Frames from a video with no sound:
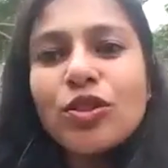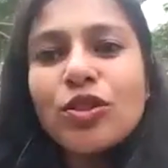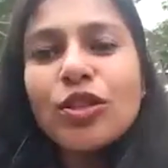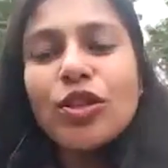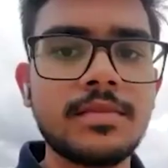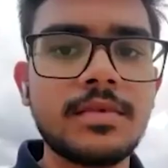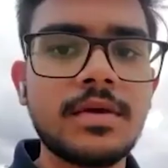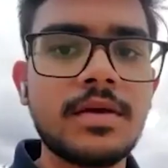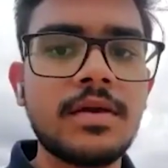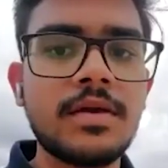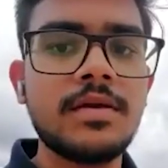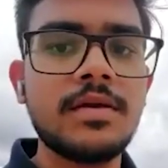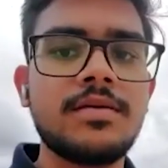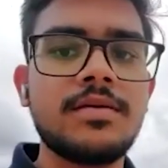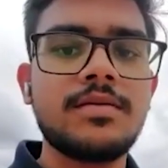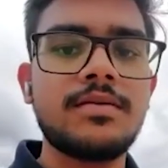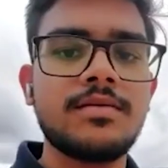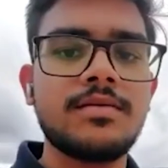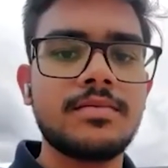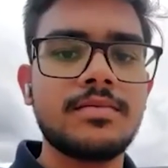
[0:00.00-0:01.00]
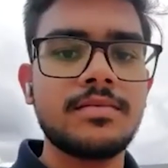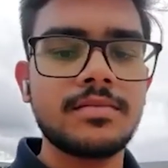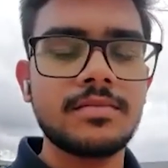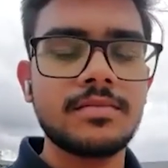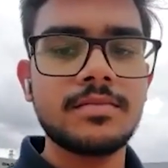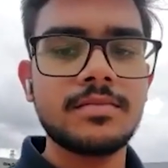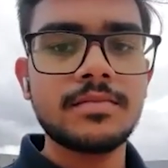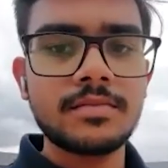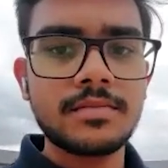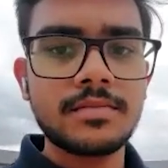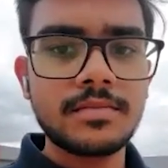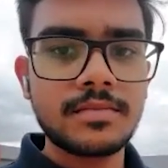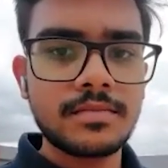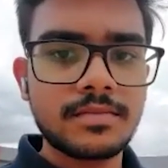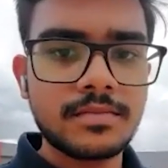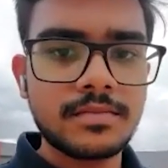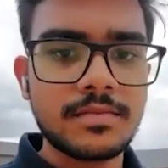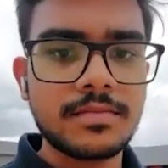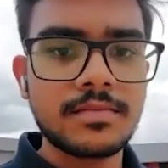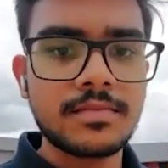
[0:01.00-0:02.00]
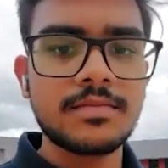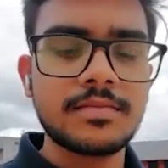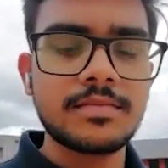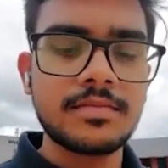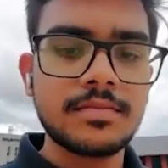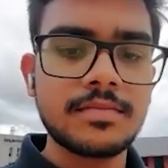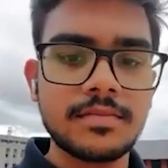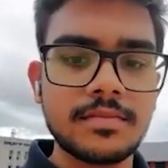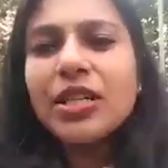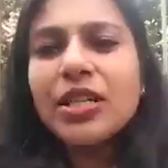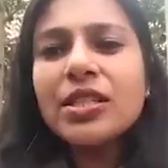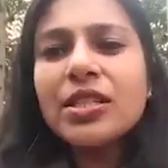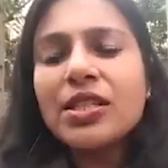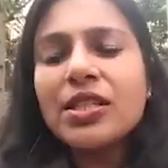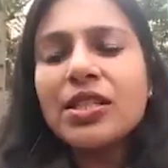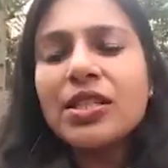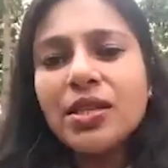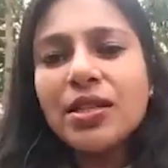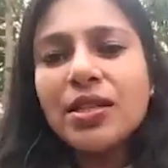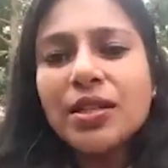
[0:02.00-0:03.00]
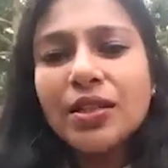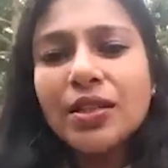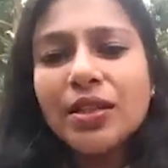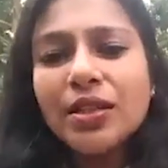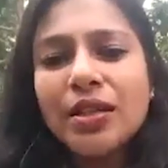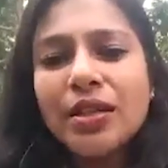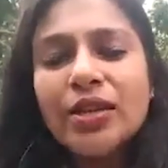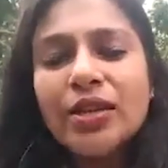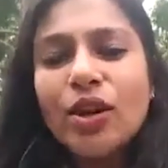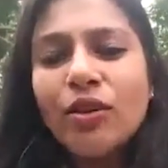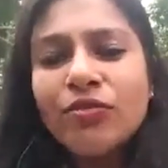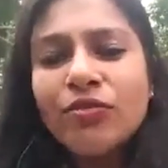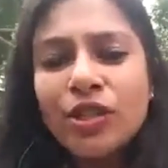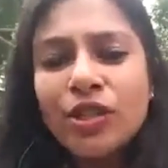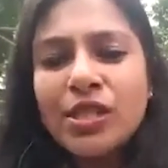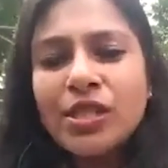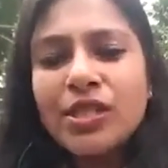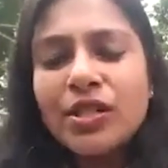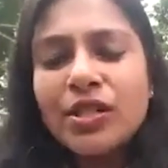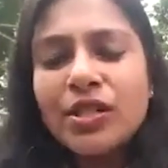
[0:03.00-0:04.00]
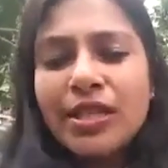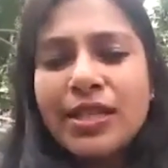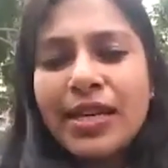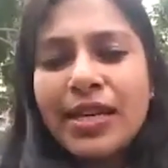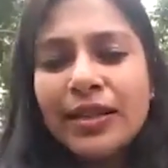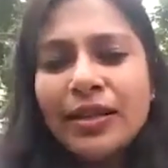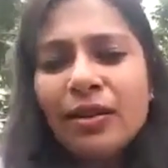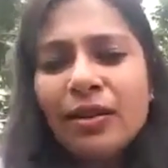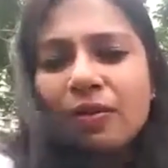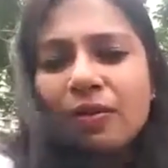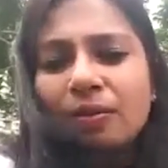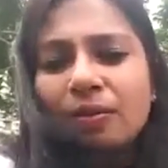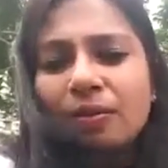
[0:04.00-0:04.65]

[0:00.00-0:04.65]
Do you all also do econometrics in your first year or second year?